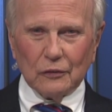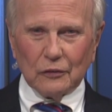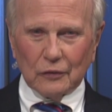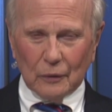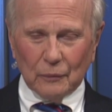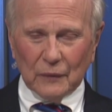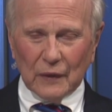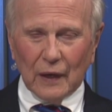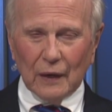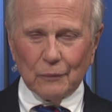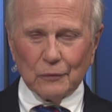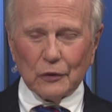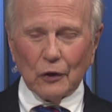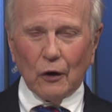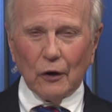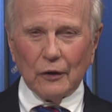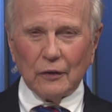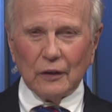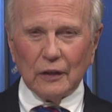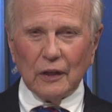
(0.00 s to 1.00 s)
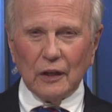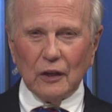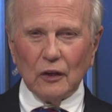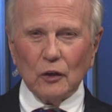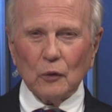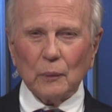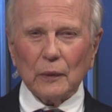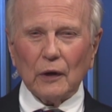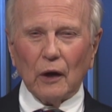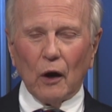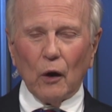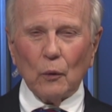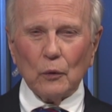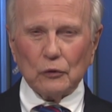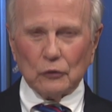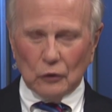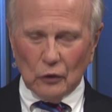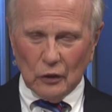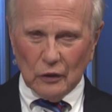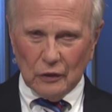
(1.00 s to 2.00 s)
sometimes hard to hear, but
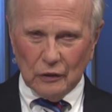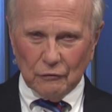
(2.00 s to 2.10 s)
always good